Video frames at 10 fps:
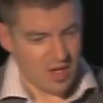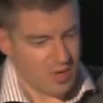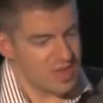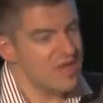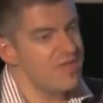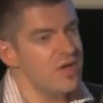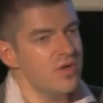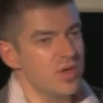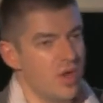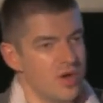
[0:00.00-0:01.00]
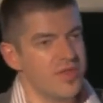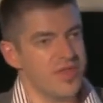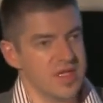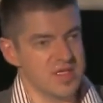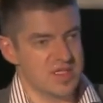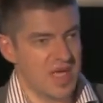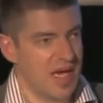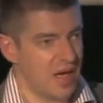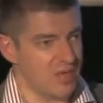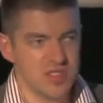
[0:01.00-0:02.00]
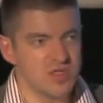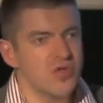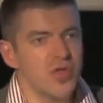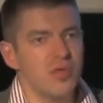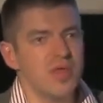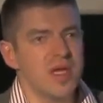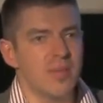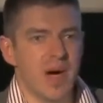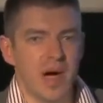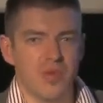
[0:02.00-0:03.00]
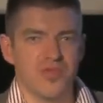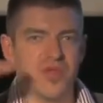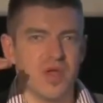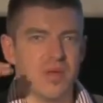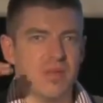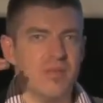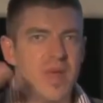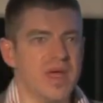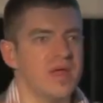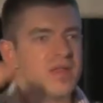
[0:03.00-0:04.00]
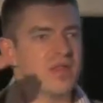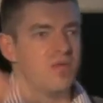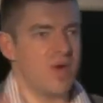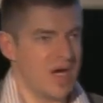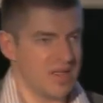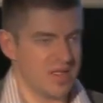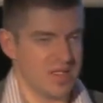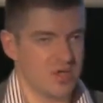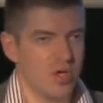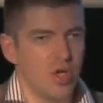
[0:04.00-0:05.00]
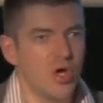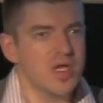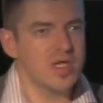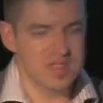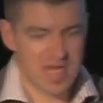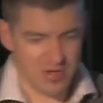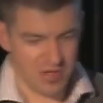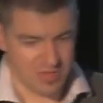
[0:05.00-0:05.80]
Whenever you lock things down, it's not only about making the whitelist or locking down